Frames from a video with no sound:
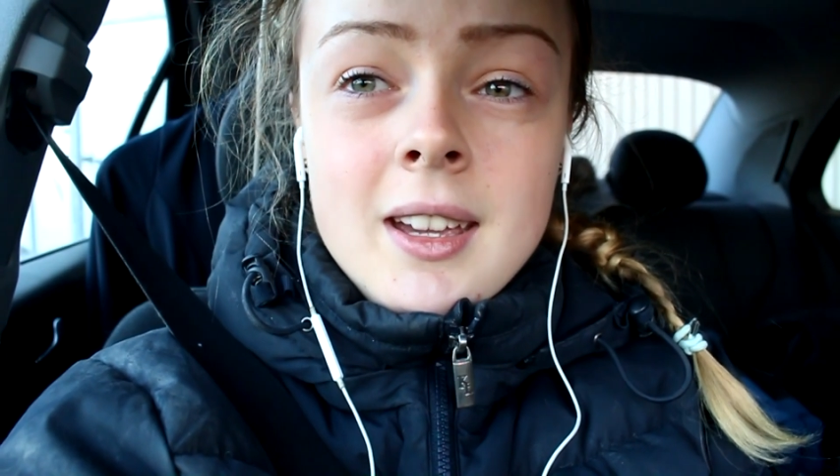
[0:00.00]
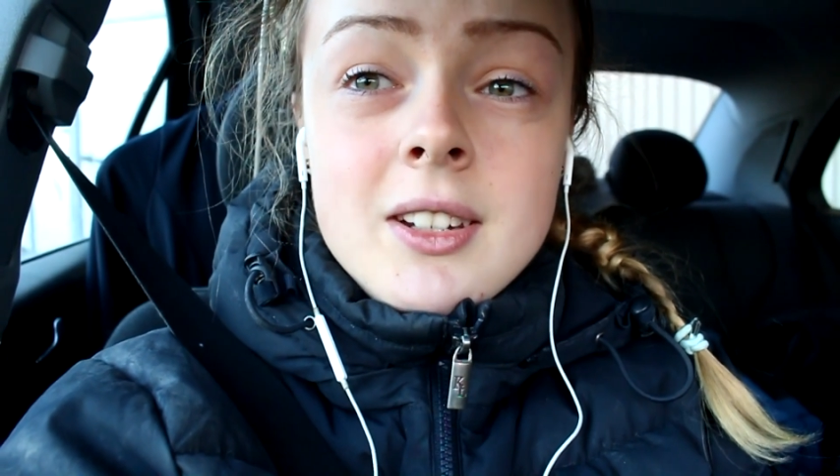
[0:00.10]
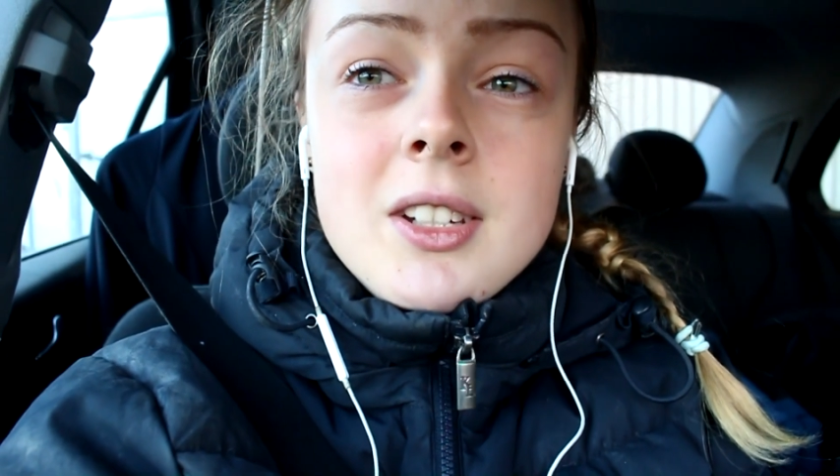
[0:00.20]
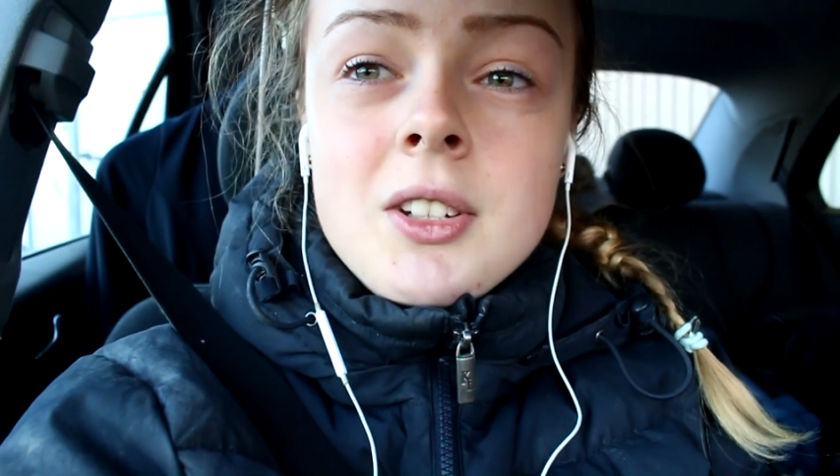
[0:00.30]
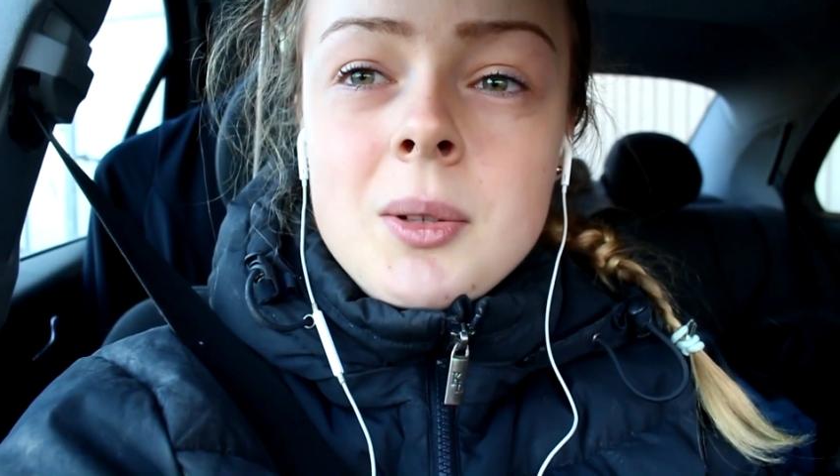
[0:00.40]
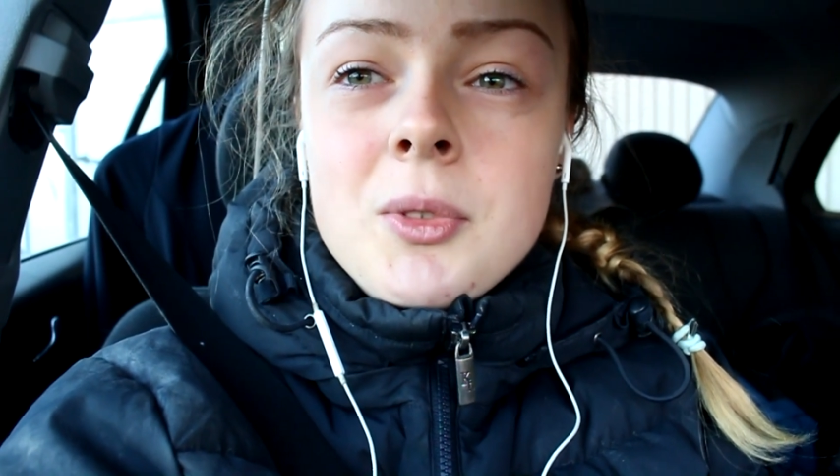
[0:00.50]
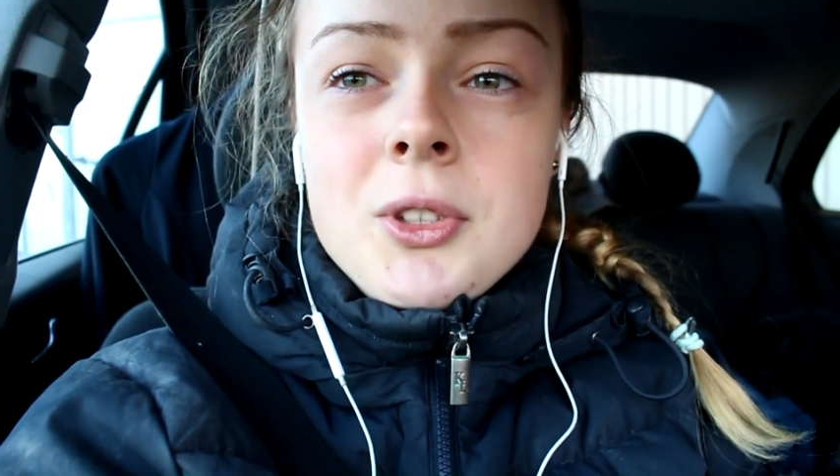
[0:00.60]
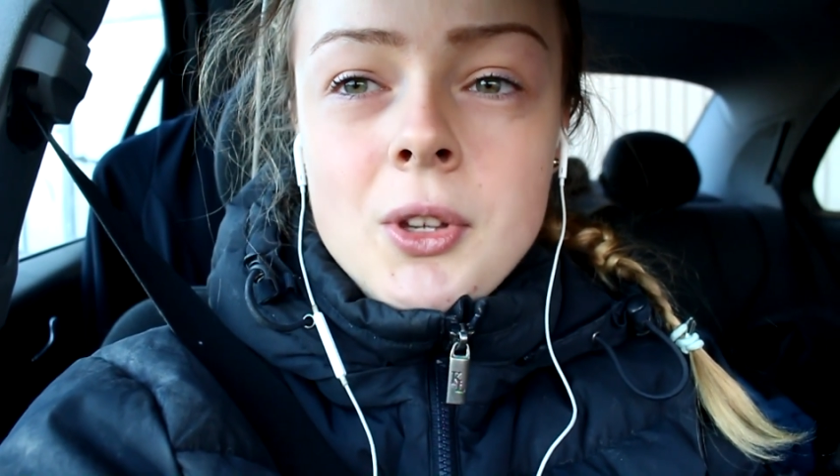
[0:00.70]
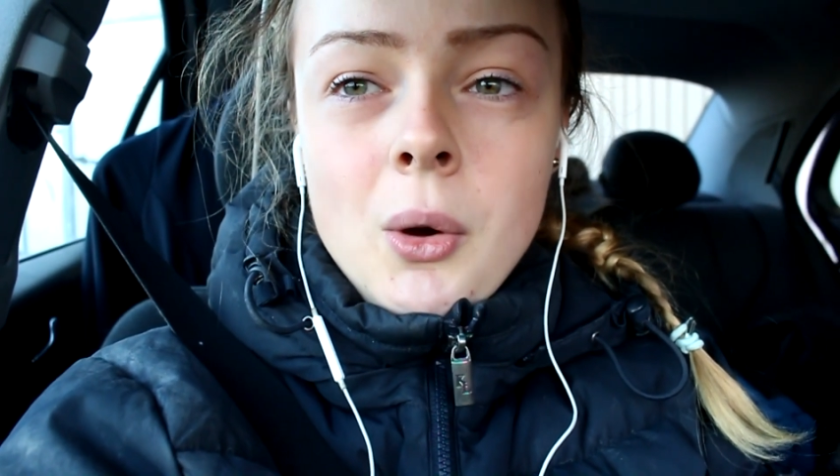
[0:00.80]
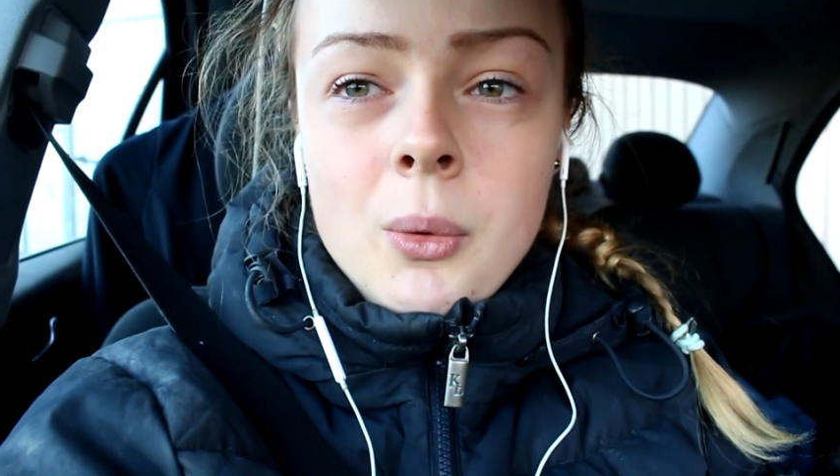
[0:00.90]
She jumped
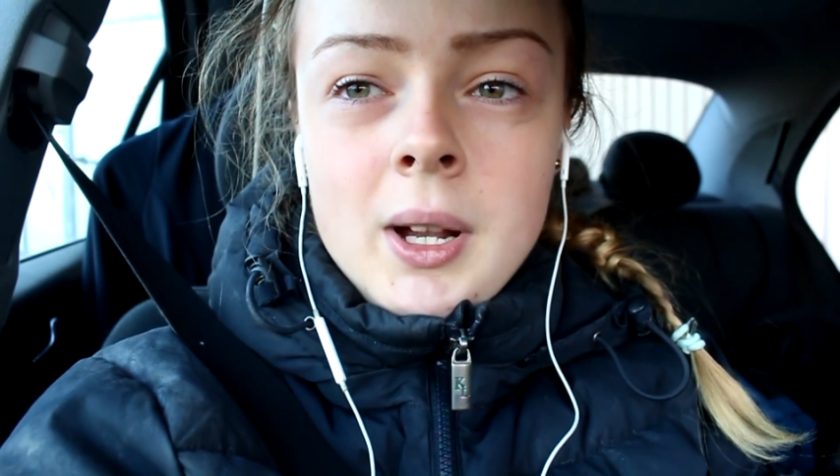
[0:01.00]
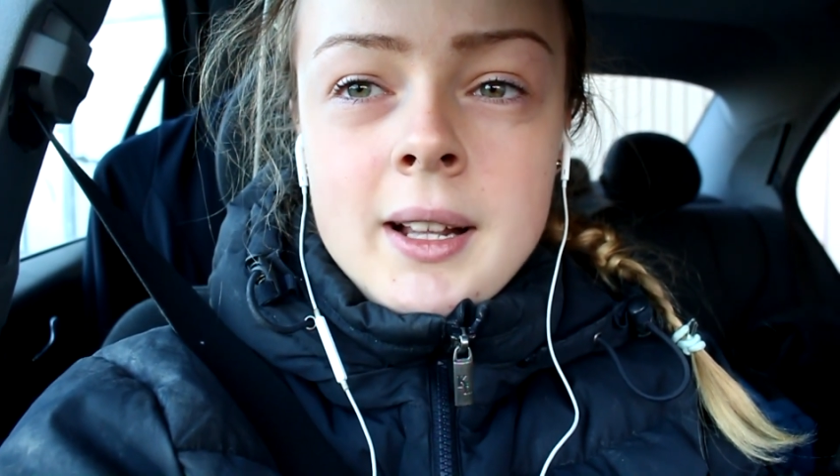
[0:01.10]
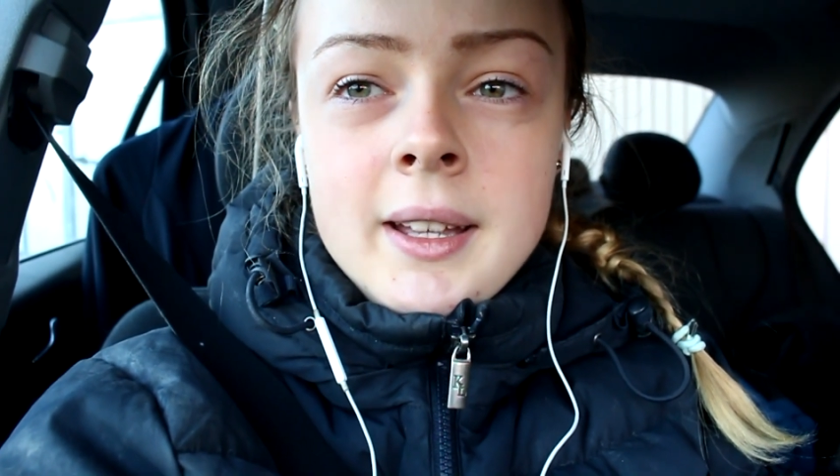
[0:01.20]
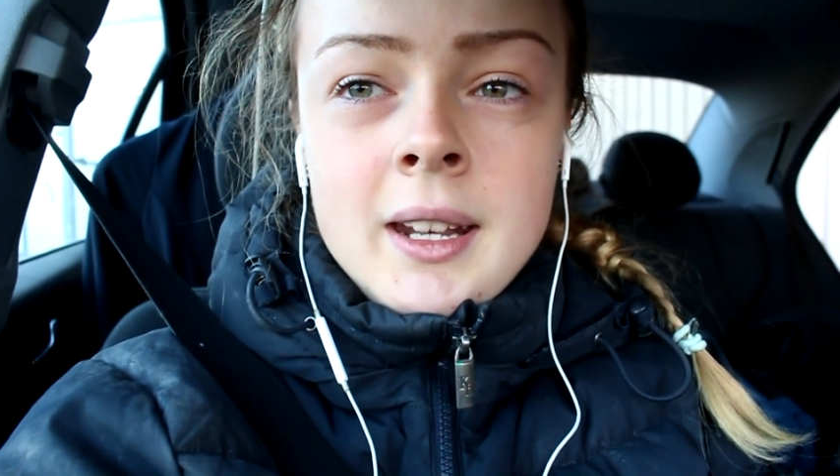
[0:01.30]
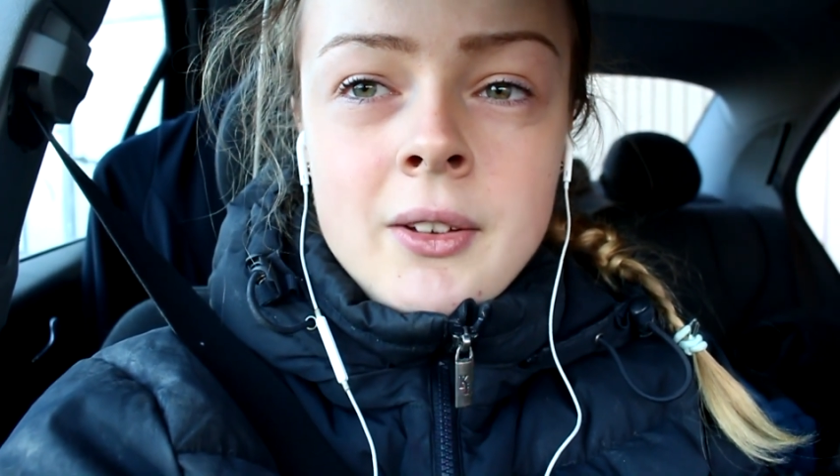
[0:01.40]
so well and